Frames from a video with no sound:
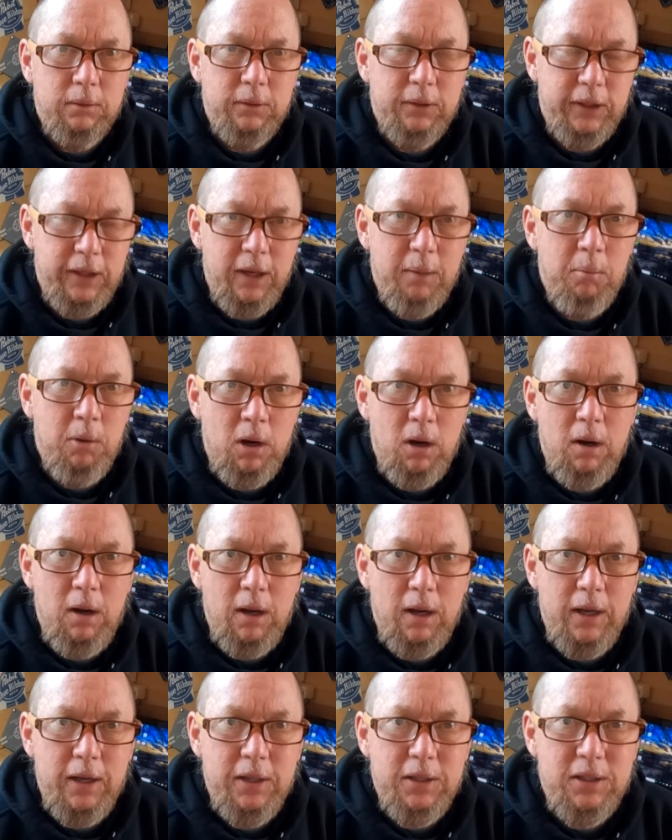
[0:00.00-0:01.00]
the
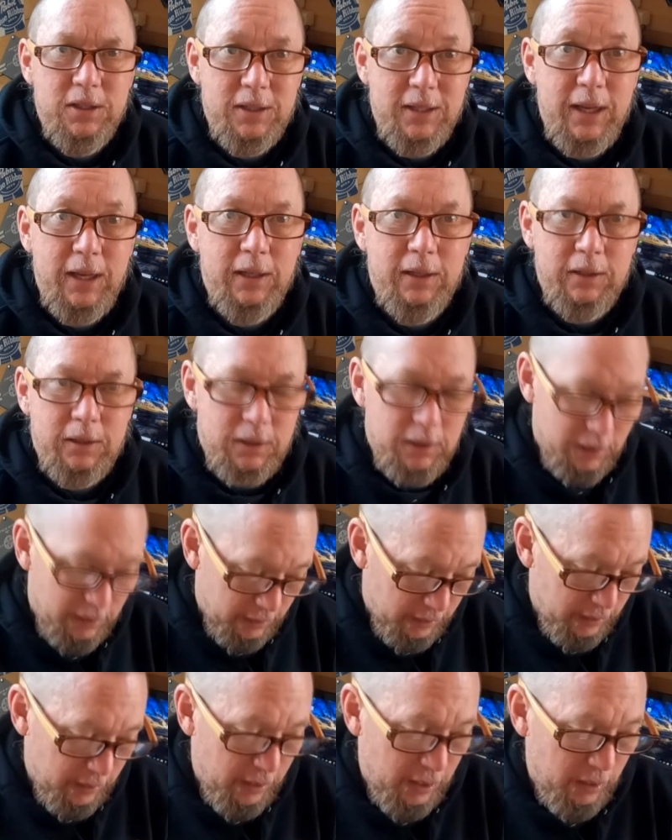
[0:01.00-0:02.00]
MRI stated,
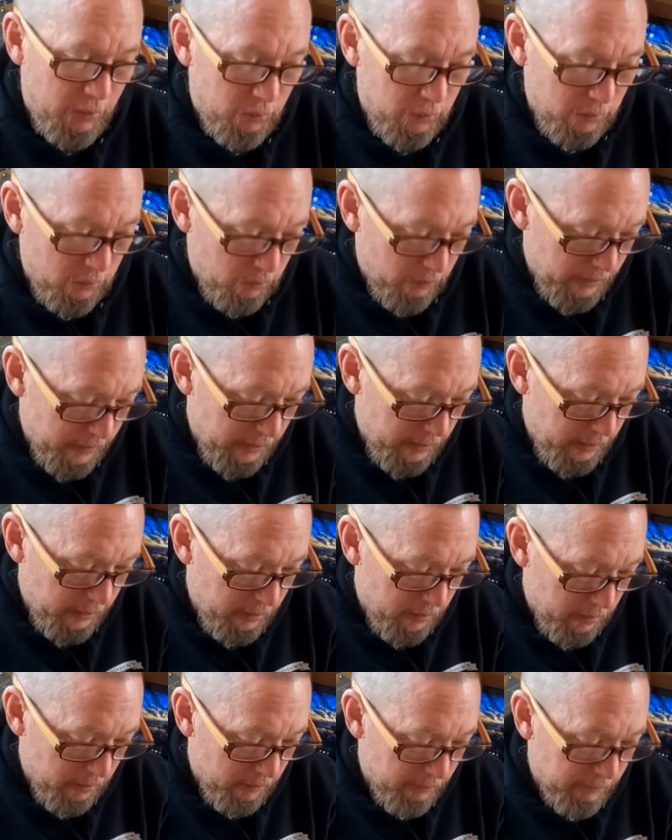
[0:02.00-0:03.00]
and I will
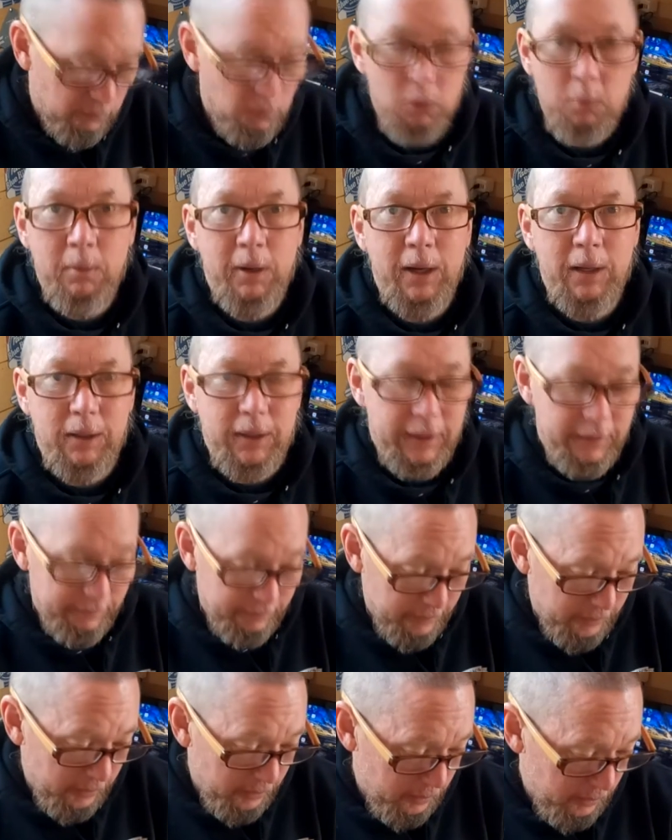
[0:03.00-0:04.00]
read for my
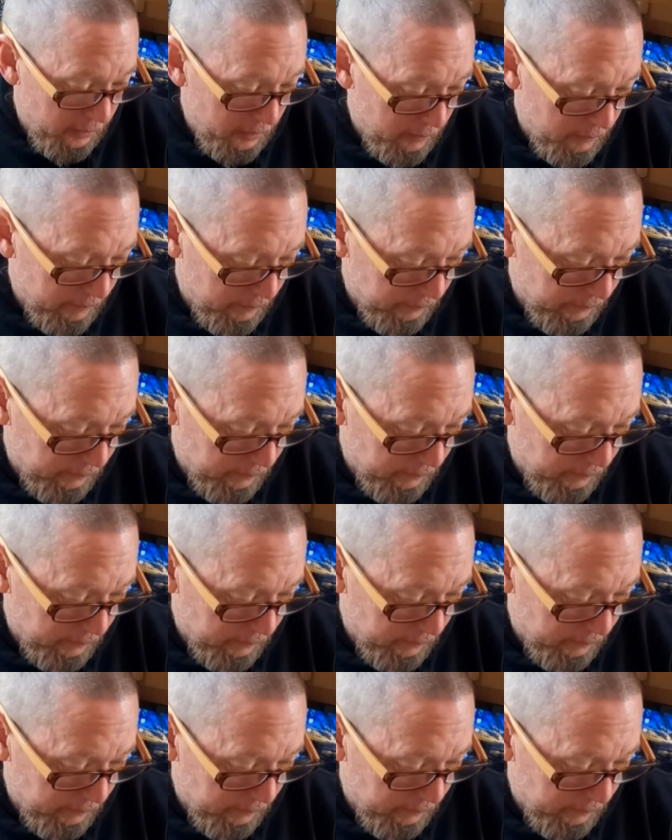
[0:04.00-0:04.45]
left knee: